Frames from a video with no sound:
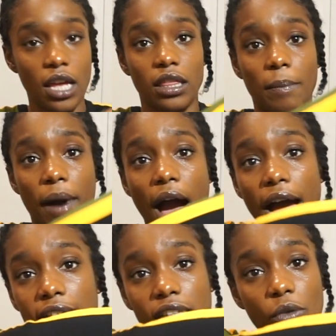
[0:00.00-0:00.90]
the
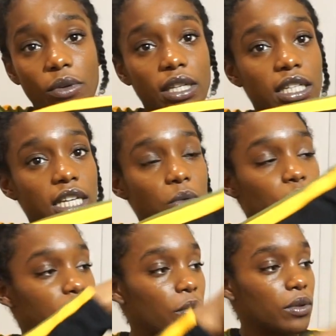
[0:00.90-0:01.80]
pockets are really deep
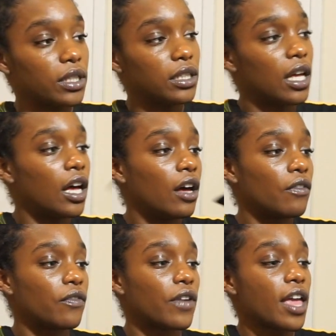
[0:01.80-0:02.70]
which I really
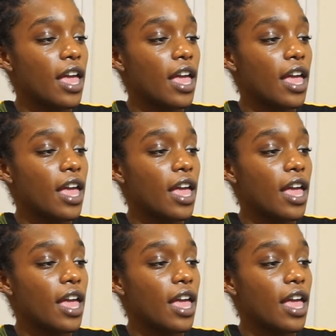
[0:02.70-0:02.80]
love